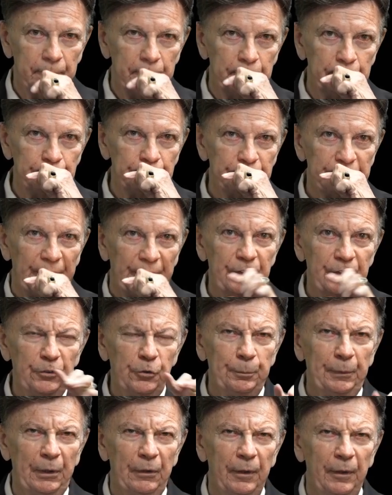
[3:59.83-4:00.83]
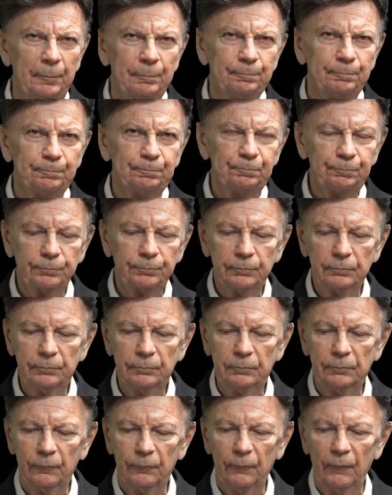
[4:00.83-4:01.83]
in the spirit,
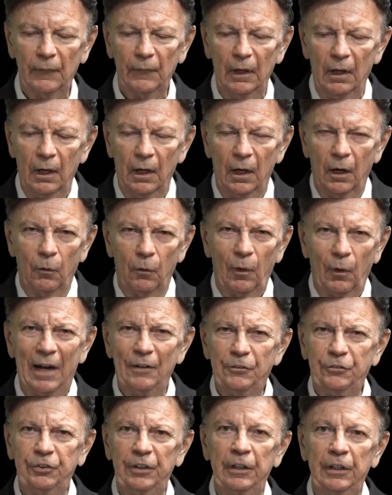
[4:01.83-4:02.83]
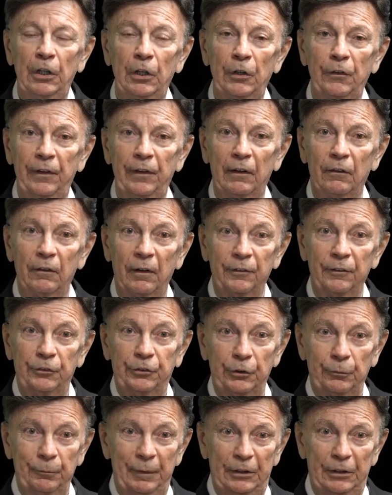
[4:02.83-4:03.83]
watching
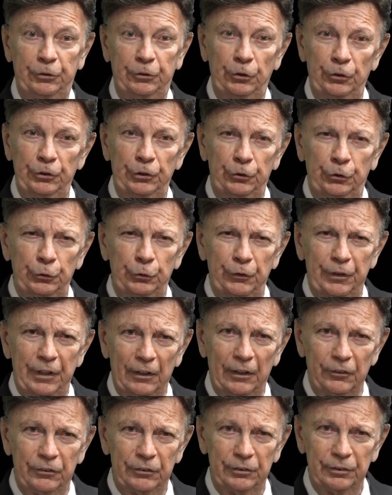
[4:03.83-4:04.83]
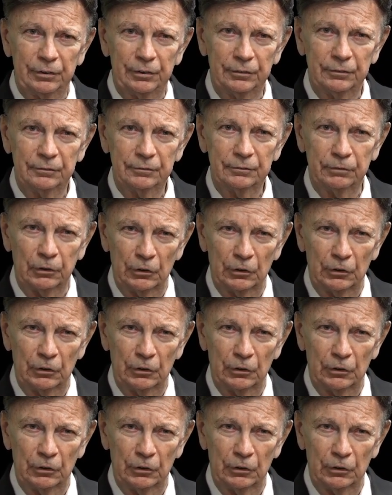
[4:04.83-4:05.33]
thereunto. Make sure you do this full